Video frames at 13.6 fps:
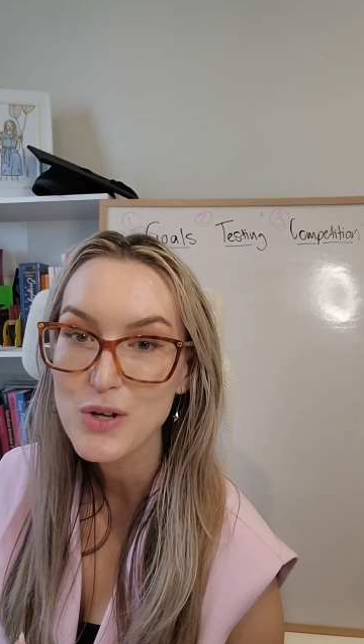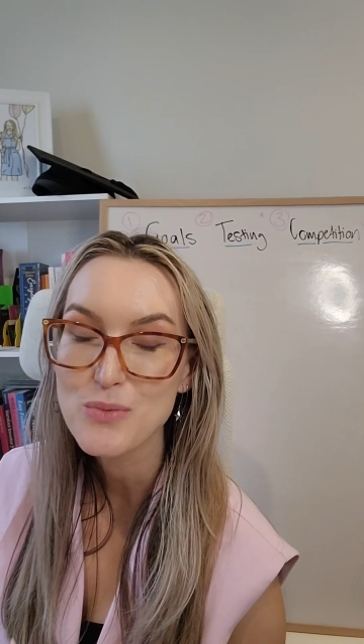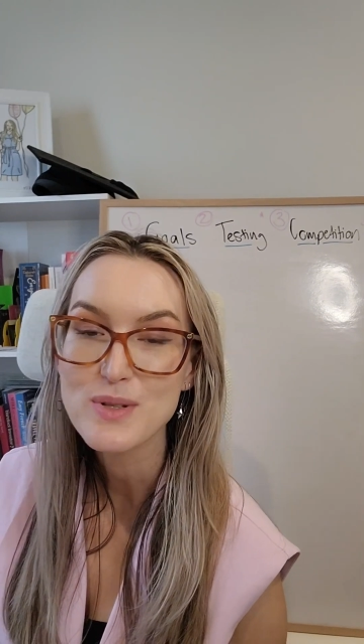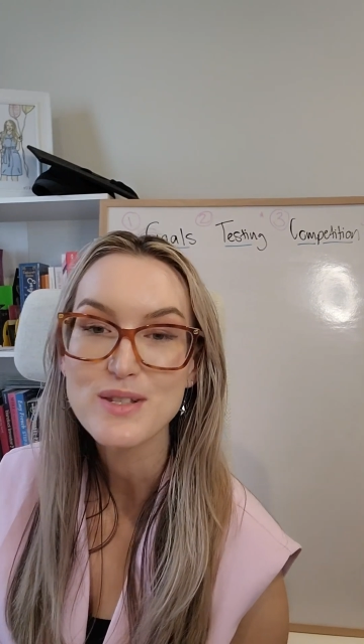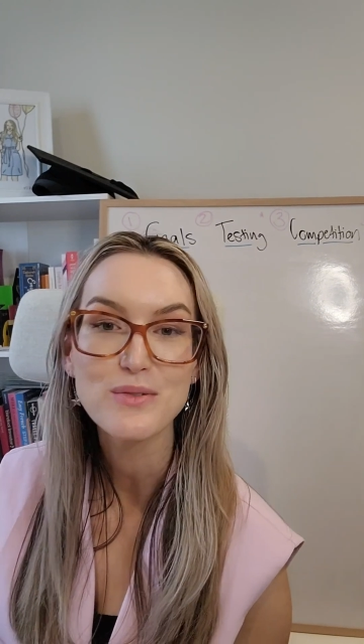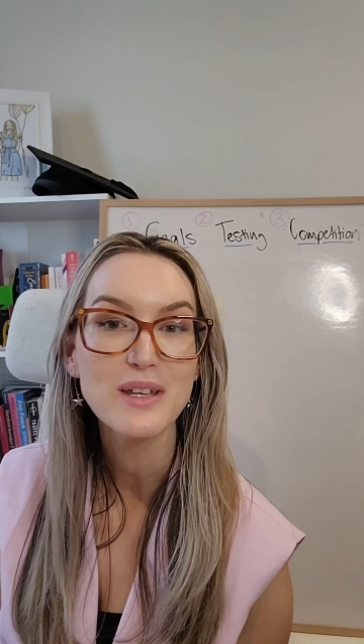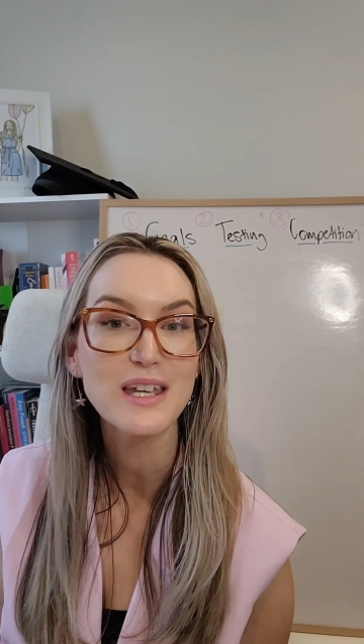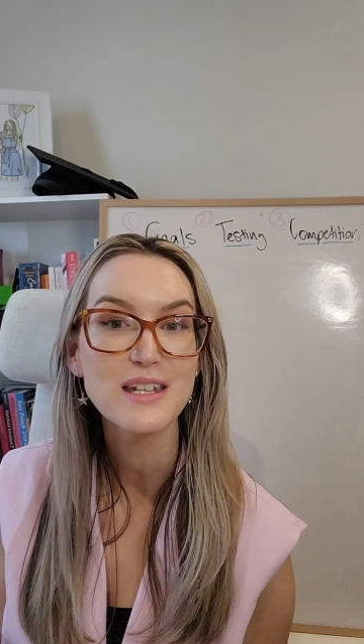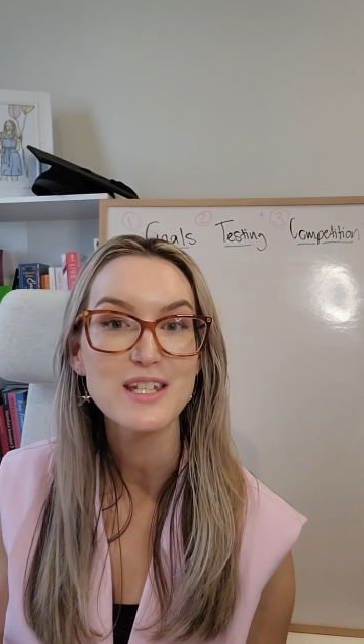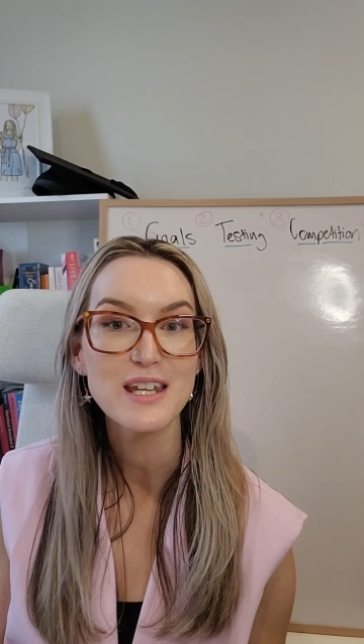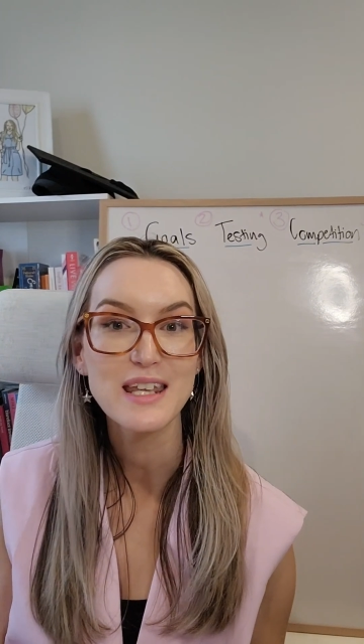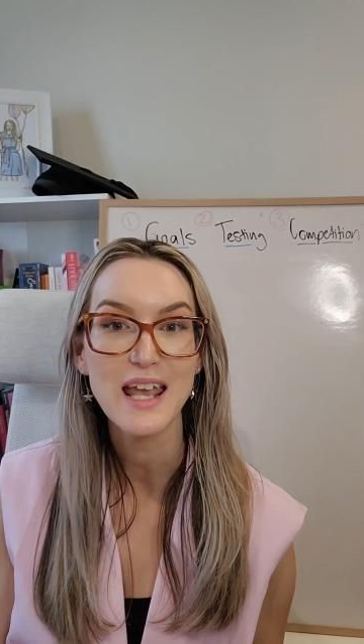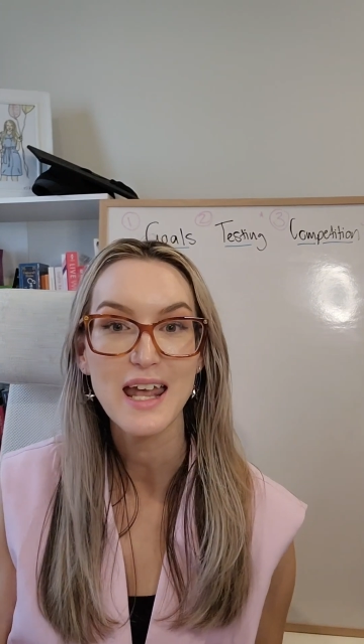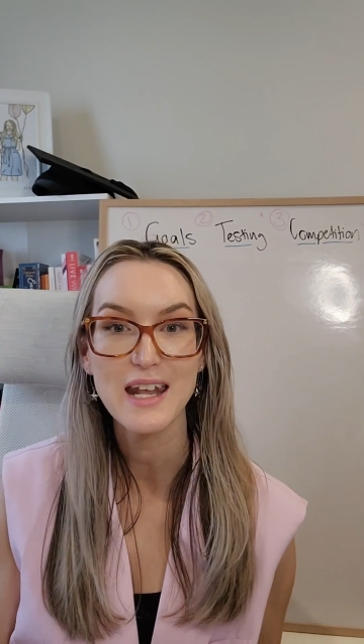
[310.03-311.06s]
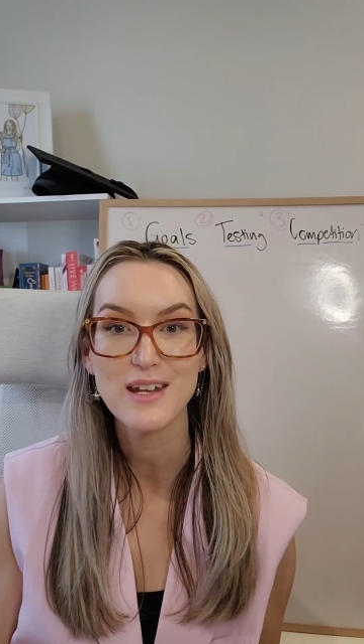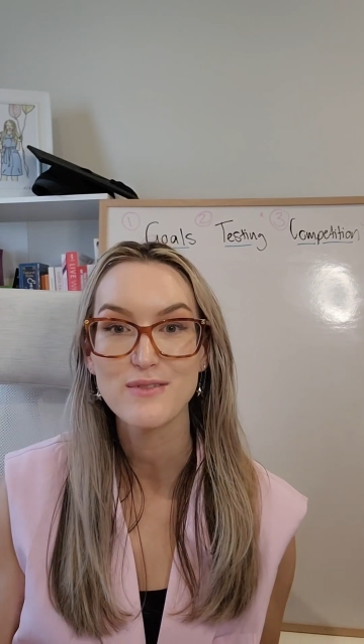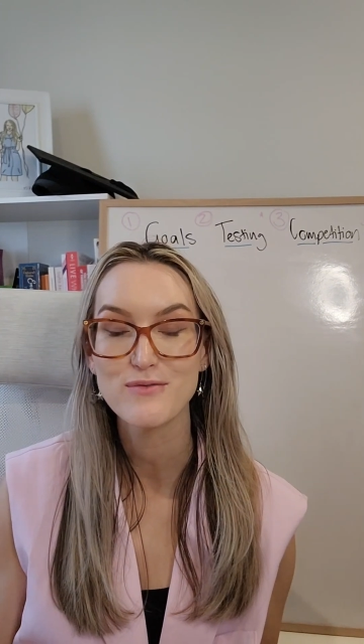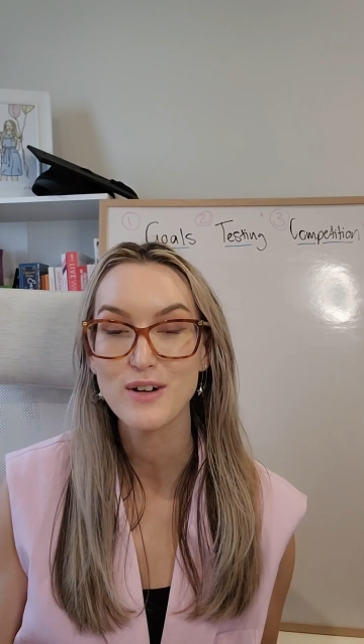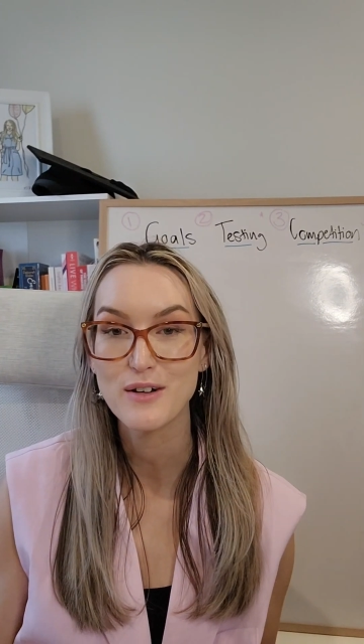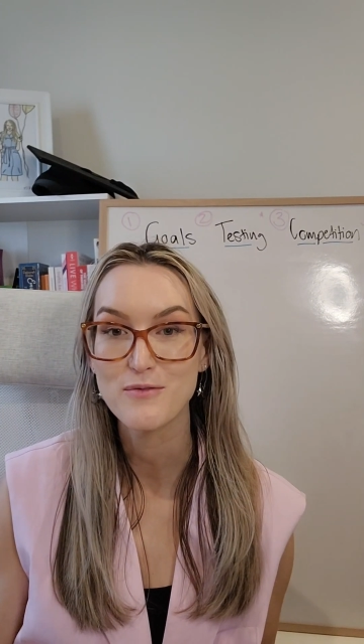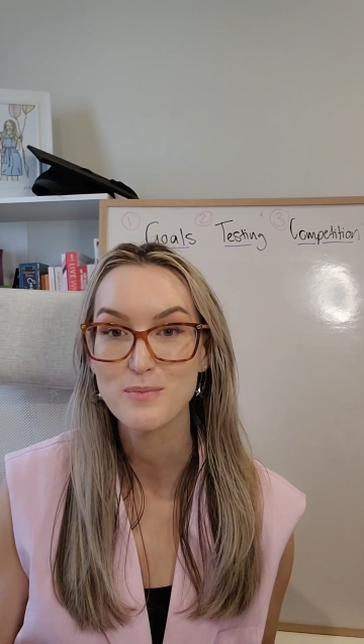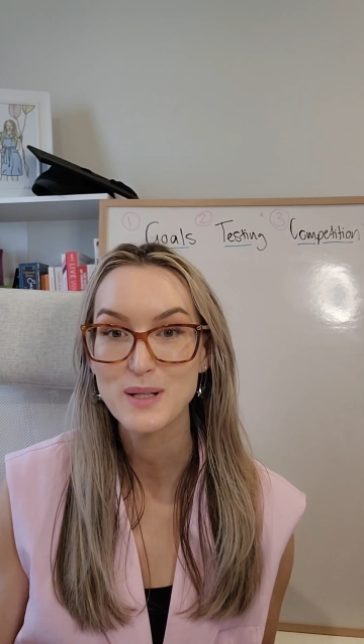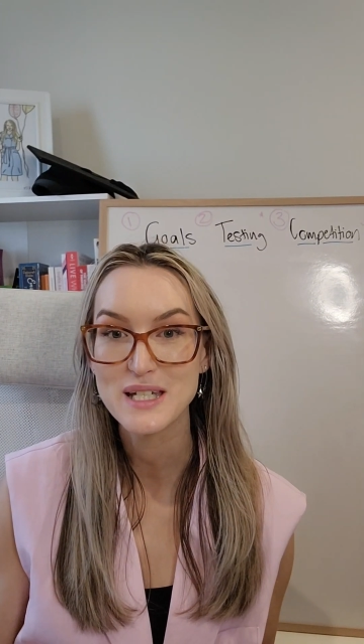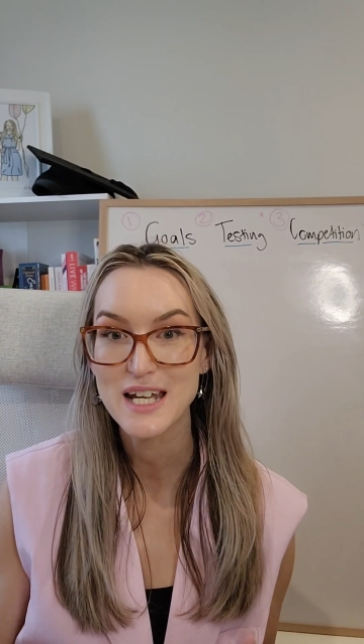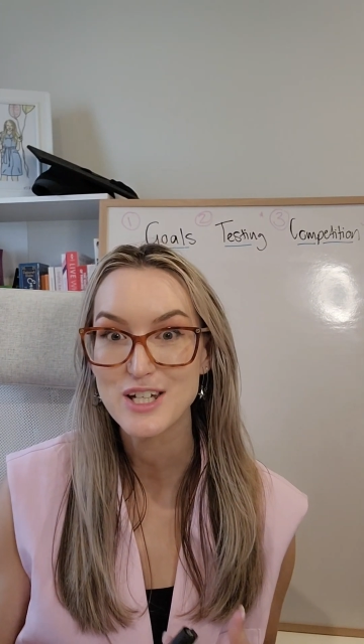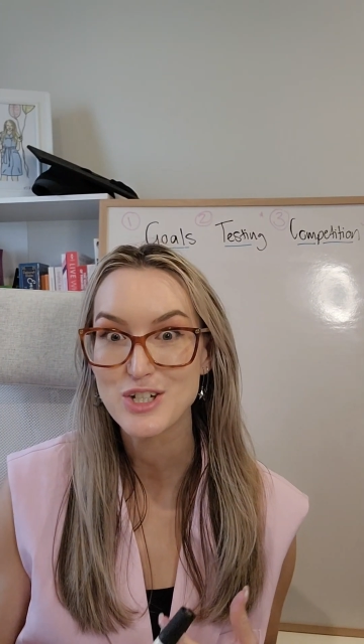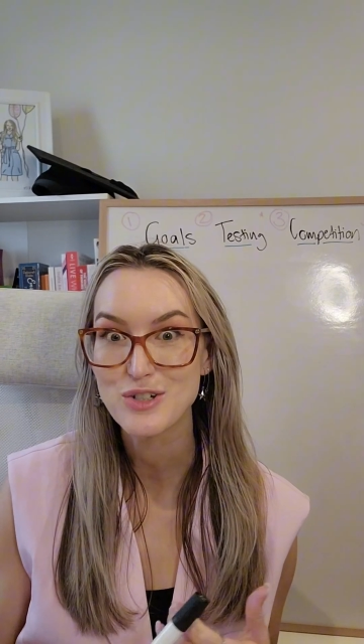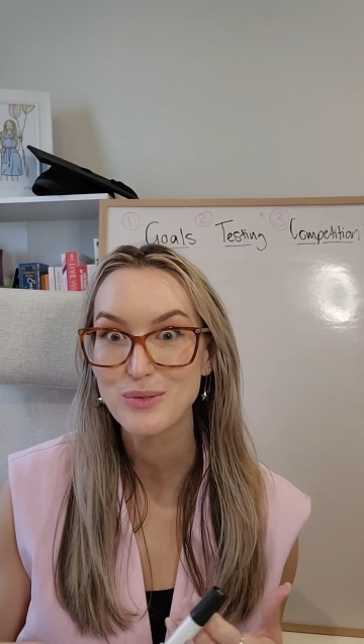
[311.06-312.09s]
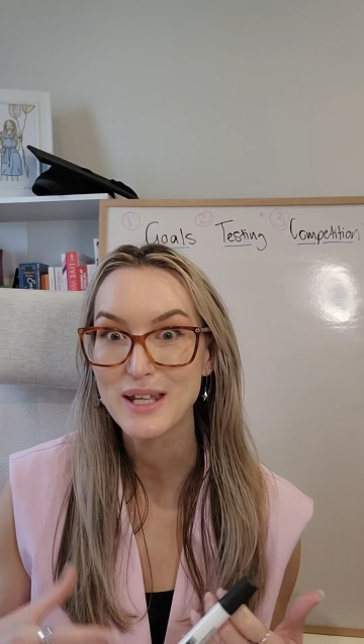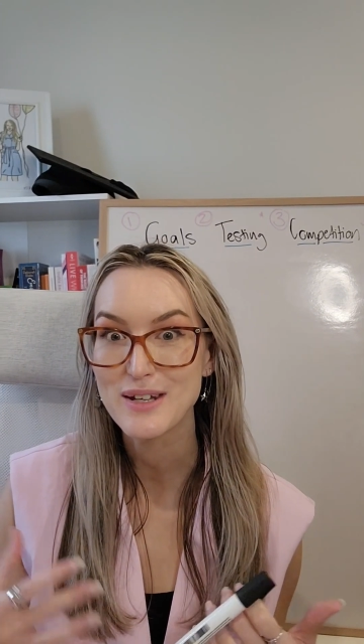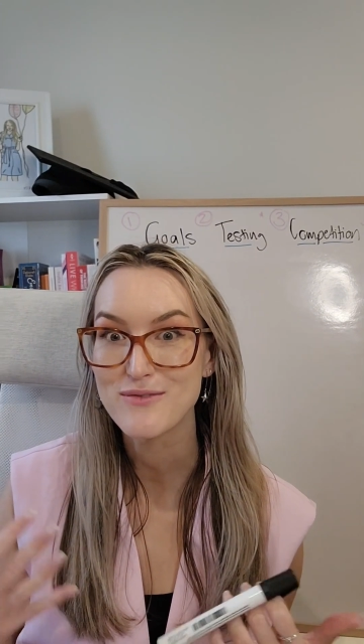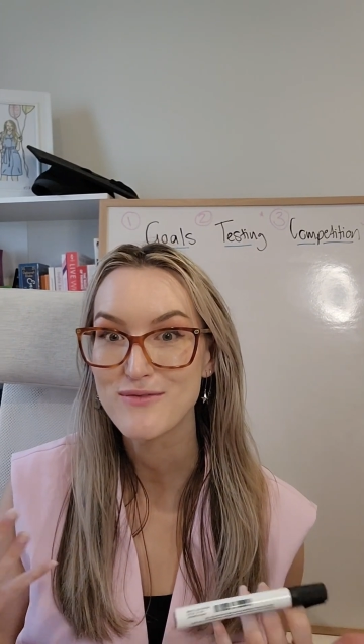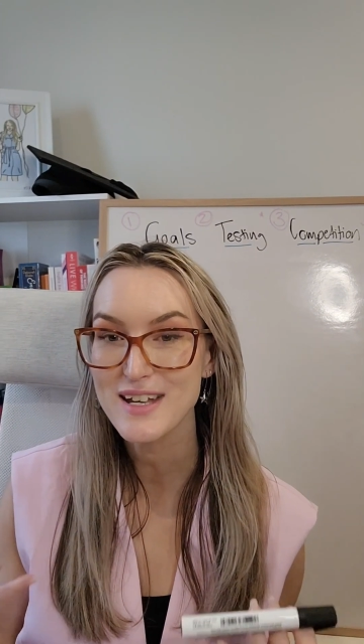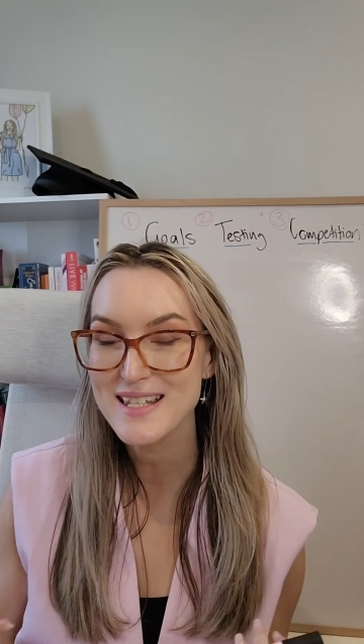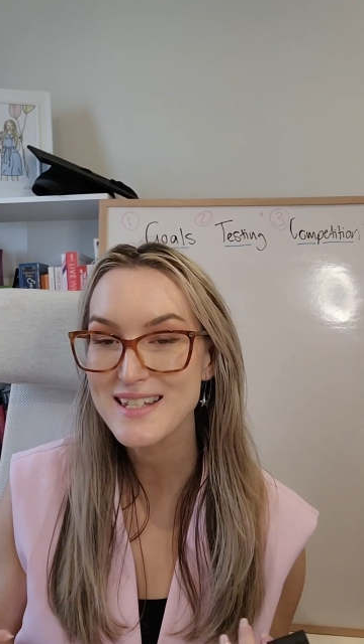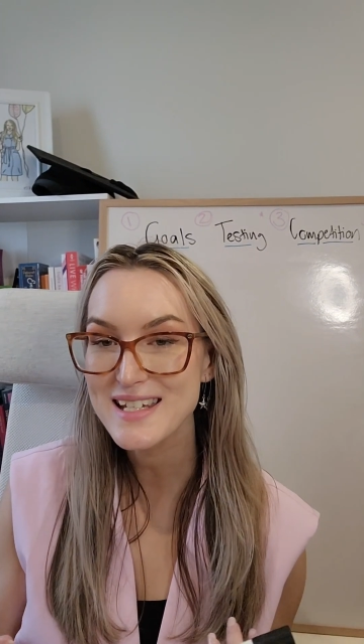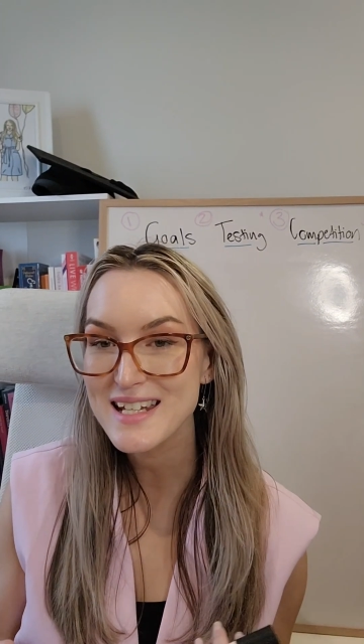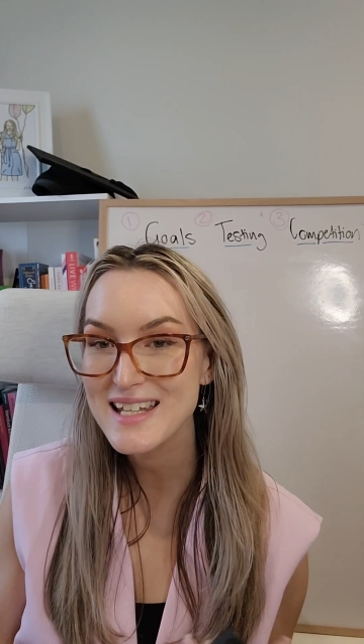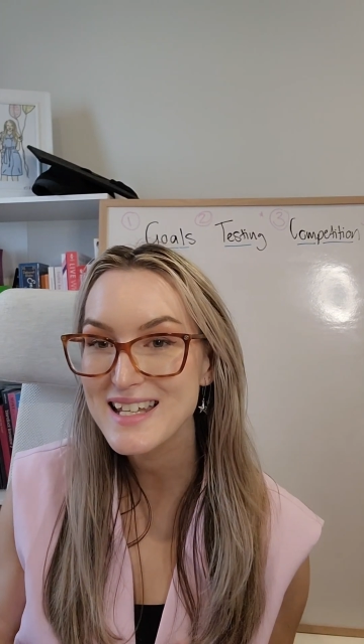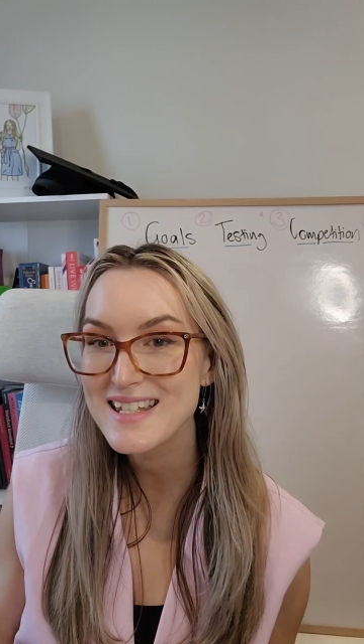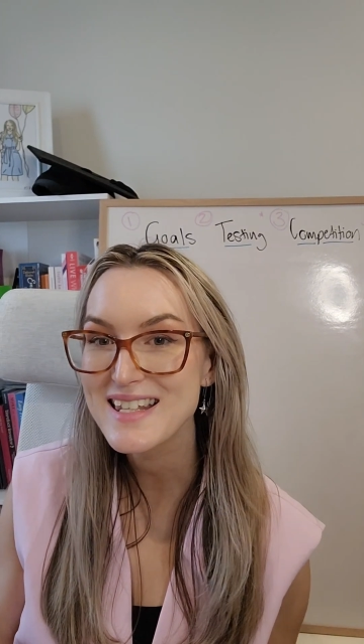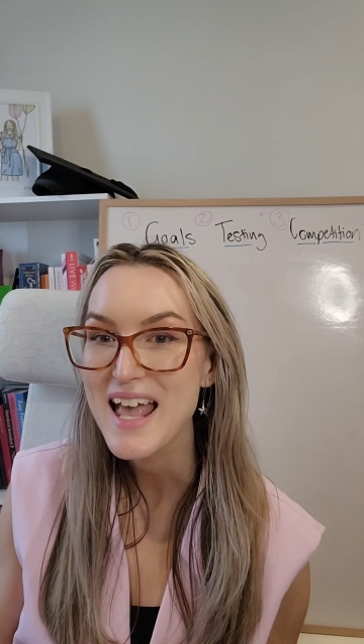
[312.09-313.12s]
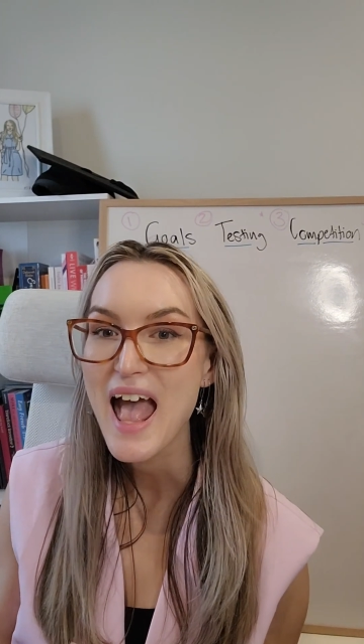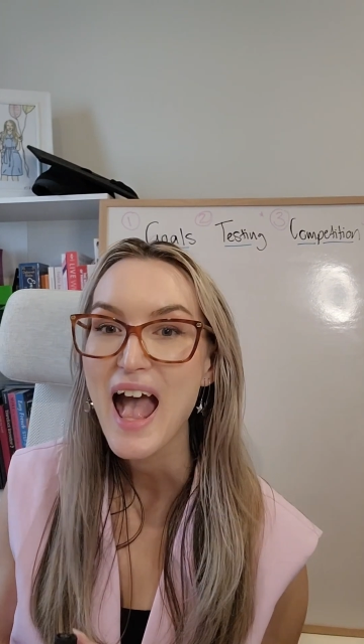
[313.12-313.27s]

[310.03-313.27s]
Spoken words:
who was looking to get in front of potential investors.